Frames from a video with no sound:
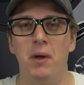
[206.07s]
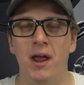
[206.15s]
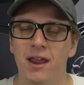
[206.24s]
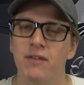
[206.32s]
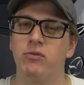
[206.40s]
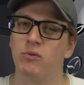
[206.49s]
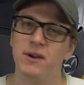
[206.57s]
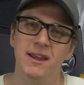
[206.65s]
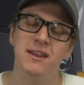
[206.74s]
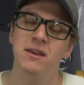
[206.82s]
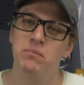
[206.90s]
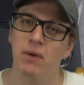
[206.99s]
I have
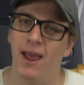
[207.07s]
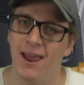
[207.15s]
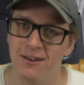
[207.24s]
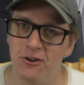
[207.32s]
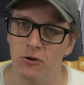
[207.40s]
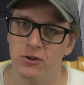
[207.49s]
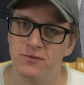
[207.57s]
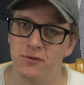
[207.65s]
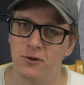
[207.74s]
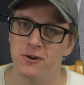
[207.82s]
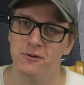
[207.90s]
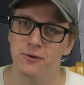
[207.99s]
really bad news
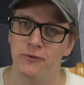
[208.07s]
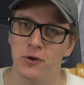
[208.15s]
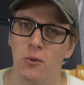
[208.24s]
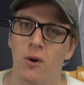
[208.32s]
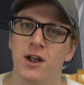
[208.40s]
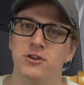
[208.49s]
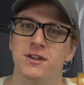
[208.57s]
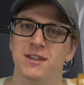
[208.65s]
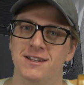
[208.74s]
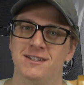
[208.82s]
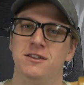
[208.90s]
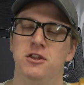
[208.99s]
for you if you're watching
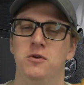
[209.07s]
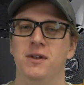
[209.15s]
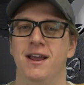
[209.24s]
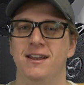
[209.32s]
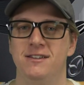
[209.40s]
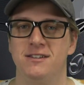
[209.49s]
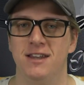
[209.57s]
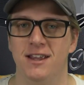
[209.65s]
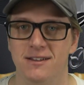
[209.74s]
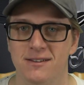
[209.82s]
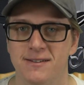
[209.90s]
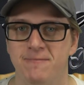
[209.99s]
this in the United
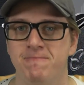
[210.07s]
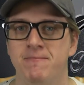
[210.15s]
States.